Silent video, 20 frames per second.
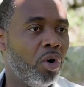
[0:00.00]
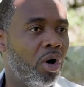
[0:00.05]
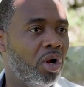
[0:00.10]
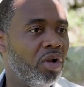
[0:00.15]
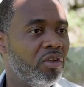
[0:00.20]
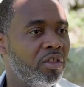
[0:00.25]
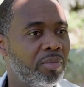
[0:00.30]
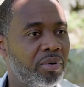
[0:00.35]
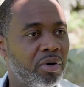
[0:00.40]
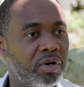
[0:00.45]

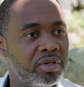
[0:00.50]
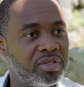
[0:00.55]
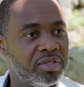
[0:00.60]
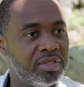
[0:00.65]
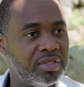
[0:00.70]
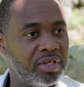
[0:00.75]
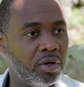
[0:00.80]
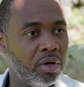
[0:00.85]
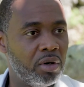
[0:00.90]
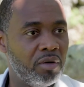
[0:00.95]
all of the
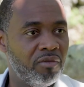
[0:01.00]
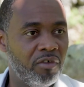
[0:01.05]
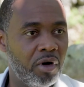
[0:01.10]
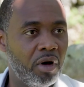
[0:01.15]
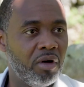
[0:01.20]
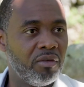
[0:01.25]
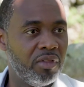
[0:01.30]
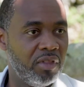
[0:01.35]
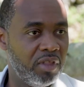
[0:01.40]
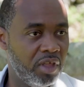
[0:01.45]
persons that are
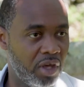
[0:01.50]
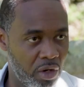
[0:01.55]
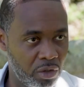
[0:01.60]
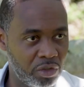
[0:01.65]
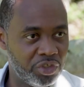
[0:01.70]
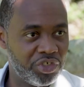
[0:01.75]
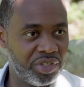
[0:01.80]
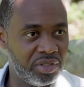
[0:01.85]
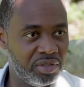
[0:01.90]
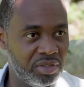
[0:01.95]
involved in the
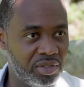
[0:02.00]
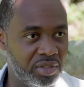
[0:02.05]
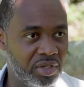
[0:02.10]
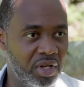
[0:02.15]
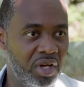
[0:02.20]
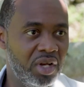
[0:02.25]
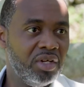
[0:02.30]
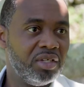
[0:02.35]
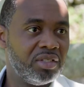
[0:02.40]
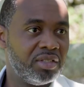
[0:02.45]
oceans
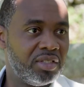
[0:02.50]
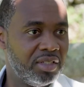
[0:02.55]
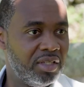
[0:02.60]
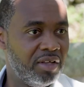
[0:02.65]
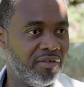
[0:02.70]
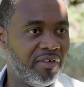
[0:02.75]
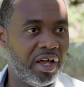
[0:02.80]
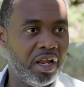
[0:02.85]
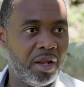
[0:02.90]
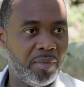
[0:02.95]
to
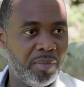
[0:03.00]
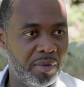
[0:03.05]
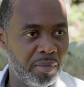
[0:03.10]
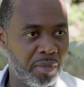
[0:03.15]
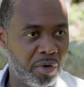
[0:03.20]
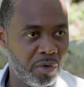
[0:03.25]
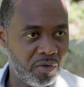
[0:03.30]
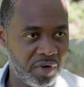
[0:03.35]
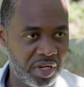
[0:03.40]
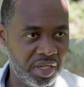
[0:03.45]
develop a
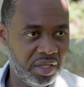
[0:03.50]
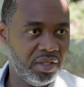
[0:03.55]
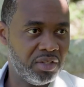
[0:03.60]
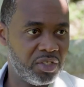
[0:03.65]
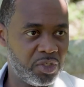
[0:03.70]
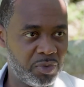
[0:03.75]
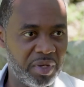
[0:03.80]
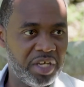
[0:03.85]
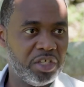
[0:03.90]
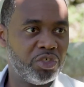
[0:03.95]

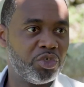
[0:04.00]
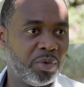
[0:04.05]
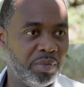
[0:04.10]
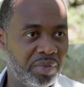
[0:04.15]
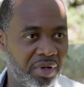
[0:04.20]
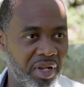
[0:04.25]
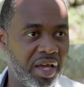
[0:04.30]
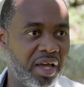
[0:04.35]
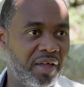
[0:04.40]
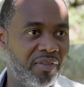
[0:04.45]
marine spatial
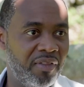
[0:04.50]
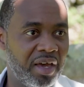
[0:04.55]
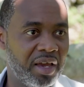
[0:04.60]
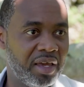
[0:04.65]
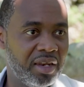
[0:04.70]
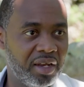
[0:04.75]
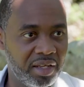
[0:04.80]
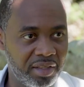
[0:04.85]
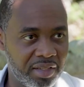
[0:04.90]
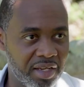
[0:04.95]
plan
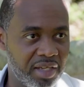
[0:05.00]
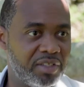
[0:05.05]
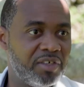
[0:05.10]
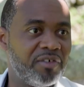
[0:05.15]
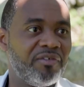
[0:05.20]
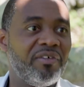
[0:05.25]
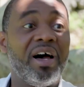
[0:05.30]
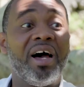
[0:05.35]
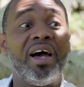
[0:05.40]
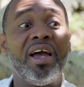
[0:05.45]
that can
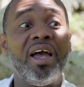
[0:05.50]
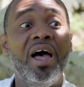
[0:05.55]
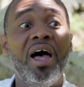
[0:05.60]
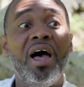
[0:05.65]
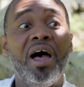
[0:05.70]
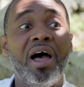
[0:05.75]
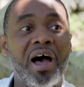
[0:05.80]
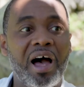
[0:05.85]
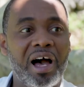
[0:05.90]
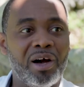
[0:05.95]
identify
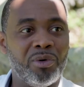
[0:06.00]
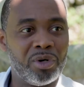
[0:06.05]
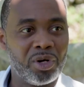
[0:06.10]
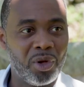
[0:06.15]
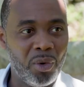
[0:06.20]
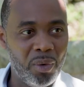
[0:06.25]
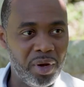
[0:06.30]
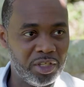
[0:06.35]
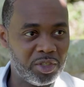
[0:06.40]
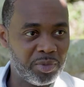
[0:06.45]
how we're
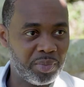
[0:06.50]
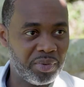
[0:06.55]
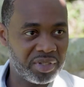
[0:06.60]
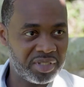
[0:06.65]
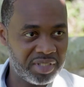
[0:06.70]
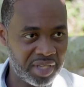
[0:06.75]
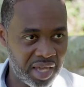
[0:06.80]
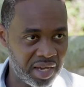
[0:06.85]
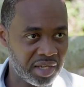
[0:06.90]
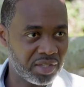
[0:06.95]
going to
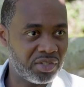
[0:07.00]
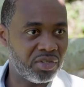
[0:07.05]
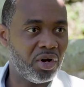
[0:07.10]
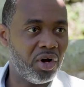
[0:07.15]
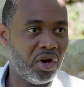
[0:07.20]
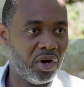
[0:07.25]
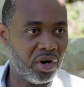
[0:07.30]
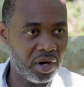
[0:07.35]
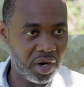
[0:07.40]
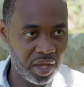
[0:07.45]
protect
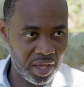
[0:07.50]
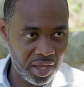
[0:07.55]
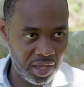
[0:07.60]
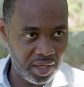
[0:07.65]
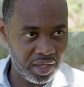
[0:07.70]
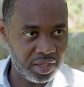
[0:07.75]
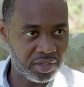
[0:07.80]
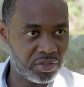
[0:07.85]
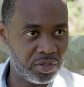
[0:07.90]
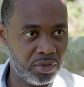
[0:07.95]
our
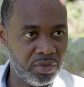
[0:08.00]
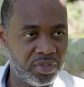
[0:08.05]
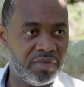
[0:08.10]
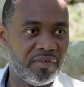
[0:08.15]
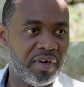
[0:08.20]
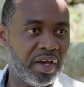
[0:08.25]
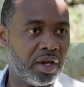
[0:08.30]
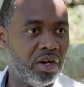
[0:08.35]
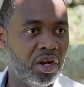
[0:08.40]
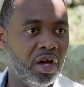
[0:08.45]

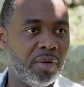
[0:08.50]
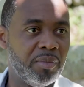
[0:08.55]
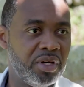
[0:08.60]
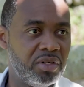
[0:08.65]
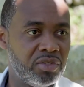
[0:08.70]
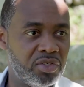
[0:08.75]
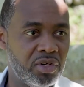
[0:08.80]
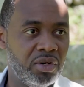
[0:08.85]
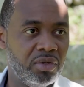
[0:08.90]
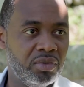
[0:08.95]
exclusive
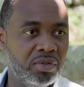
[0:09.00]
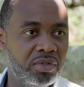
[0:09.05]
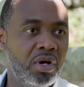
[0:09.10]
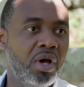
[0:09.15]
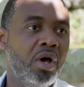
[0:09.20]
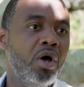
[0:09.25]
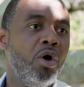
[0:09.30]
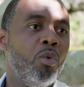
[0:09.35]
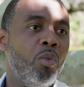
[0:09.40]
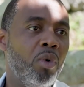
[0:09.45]
economic zone,
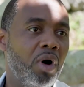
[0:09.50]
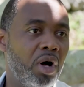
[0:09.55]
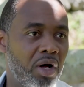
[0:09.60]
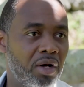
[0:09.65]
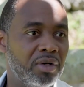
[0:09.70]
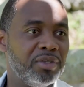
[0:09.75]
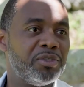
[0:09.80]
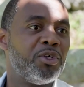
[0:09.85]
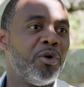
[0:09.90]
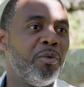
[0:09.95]
while
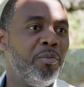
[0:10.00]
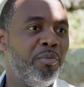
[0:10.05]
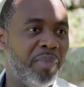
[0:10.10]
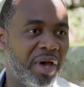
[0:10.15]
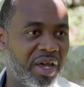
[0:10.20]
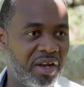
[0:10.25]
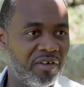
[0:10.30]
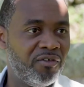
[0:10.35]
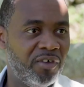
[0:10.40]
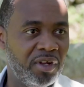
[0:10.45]
also
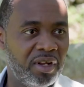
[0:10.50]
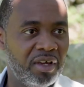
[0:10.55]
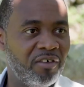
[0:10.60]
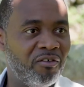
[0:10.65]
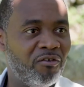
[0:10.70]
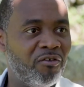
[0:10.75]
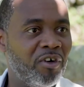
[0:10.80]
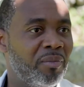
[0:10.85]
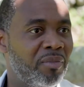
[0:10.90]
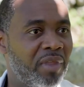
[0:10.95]

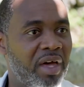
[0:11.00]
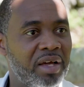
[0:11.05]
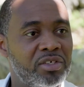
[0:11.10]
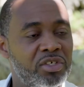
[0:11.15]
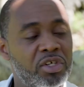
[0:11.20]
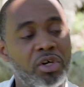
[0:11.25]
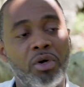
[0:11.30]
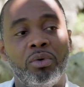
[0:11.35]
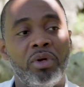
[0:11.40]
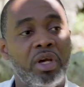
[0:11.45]
benefiting from
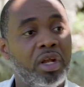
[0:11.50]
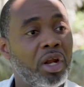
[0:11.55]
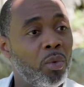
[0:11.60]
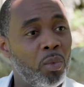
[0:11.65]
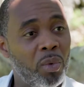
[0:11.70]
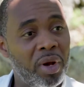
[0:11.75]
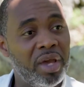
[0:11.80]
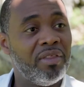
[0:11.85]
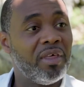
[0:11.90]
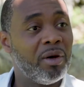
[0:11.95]
that zone in a
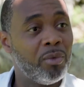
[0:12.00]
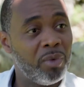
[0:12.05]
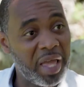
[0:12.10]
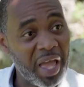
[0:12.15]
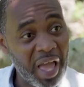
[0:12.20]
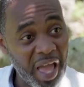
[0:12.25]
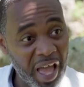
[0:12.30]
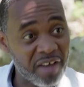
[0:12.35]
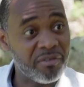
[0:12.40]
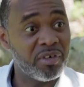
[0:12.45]
way that we
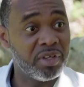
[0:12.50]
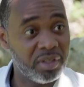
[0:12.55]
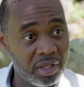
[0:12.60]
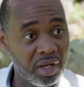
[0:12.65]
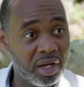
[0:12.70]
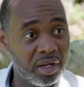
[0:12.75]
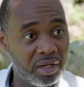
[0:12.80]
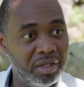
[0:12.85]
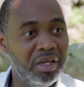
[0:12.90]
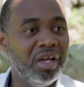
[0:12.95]
haven't
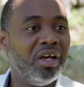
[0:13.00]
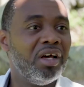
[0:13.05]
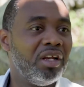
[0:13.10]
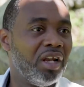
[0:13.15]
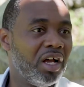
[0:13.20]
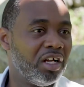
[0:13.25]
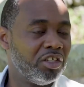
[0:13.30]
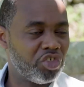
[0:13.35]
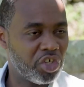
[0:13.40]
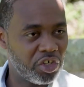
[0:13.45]
done,
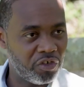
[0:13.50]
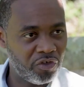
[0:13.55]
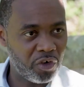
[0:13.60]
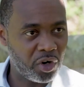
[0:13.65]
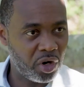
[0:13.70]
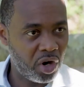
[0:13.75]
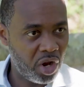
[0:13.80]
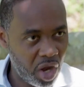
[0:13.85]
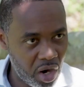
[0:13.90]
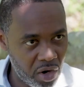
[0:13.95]
not just
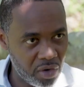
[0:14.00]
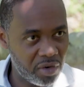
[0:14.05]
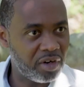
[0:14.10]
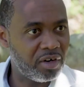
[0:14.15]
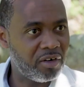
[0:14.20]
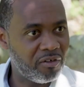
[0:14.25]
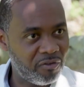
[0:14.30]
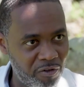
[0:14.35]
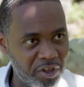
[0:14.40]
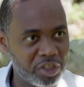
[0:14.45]
for
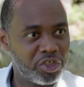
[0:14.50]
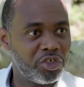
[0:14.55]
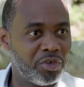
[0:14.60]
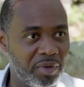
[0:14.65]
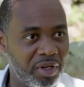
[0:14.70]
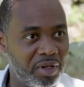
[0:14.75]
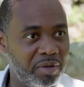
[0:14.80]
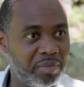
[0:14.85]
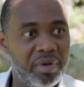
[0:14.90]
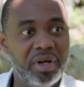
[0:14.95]
current
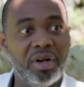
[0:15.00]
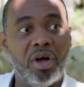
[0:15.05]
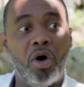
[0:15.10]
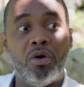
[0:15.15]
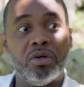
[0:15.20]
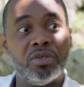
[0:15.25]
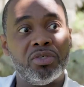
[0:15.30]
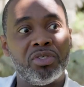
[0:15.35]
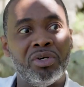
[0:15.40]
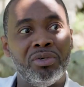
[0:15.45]
fishermen, but
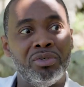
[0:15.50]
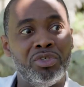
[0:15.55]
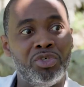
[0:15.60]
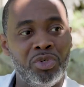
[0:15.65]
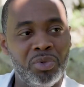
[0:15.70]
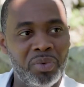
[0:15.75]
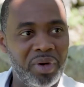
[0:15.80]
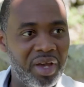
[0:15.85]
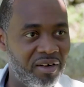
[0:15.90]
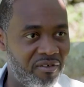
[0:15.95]
also
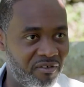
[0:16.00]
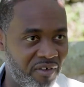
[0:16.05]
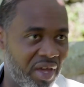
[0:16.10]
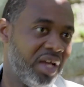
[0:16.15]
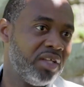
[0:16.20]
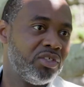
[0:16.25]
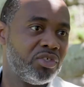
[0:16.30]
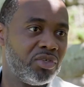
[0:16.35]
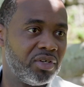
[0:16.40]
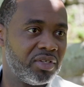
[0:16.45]
to
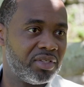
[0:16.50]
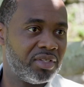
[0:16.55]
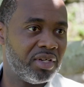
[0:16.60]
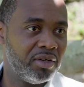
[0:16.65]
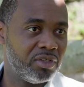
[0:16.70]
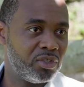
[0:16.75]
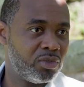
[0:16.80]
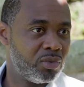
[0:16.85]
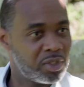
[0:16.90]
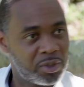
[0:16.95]
advance
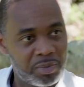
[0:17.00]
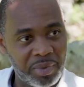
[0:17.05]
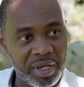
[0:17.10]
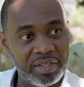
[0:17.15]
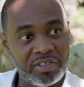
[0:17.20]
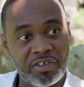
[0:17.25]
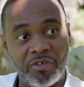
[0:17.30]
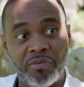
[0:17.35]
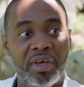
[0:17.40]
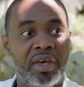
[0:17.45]
ourselves to a
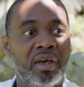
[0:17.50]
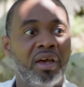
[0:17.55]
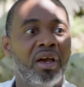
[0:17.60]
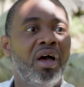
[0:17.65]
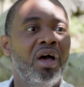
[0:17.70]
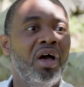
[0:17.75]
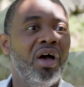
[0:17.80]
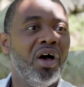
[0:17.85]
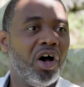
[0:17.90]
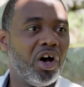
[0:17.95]
space of being
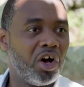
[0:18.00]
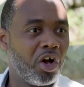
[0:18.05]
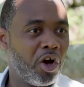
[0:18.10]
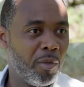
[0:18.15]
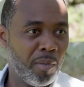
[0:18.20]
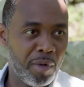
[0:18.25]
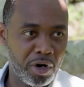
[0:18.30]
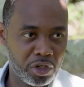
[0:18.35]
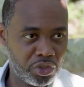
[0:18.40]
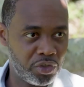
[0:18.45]
a
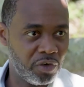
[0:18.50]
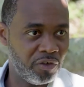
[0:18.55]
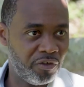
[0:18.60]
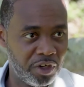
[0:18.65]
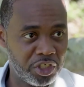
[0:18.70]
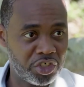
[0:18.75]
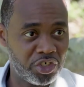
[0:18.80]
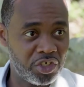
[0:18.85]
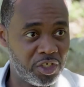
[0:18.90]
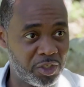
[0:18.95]
commercial
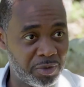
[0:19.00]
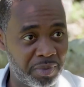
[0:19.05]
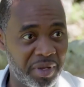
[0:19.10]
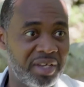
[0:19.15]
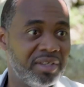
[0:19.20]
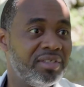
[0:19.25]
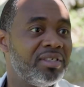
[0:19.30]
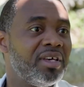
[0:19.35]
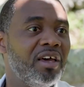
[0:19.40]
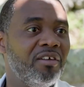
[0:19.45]
fishing
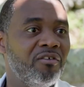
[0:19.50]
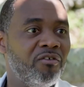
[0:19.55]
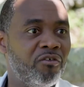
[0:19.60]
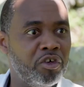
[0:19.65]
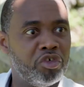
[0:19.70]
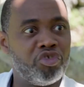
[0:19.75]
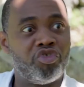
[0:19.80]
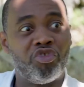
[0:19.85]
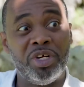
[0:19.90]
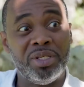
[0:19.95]
space and
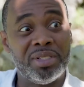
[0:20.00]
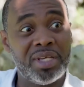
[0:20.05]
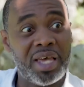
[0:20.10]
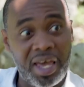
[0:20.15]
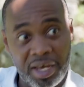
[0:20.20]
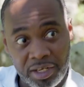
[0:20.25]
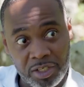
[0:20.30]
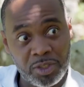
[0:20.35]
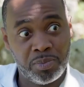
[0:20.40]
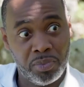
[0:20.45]
fisheries
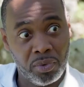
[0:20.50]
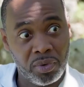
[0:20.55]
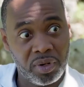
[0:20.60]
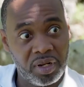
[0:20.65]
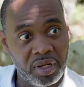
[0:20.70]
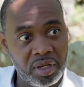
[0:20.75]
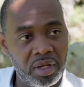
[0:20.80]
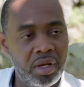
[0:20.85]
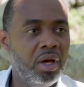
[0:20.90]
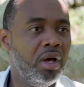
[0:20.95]

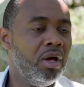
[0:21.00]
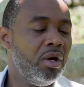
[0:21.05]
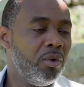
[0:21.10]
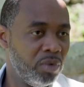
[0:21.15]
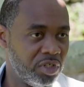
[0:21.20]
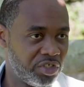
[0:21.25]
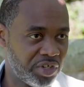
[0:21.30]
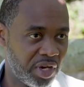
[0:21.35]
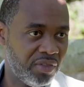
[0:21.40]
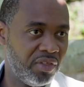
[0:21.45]
exporting,
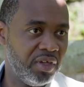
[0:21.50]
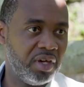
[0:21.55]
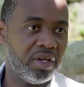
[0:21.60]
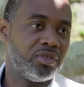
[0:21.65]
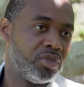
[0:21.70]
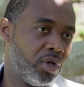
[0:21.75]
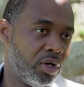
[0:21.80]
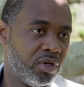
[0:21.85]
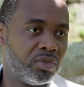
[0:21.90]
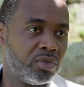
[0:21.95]
which I think
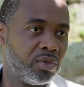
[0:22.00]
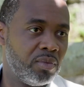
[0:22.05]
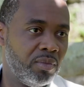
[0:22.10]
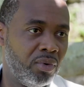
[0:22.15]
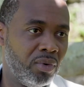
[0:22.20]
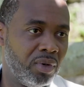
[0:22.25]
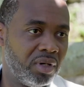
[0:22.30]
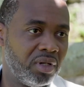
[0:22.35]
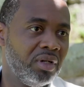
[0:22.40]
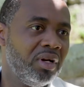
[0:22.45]
is also
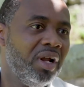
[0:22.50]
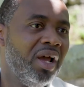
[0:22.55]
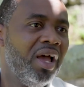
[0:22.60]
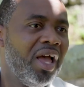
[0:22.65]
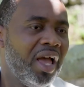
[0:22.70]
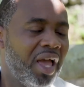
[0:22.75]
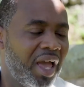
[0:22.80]
important.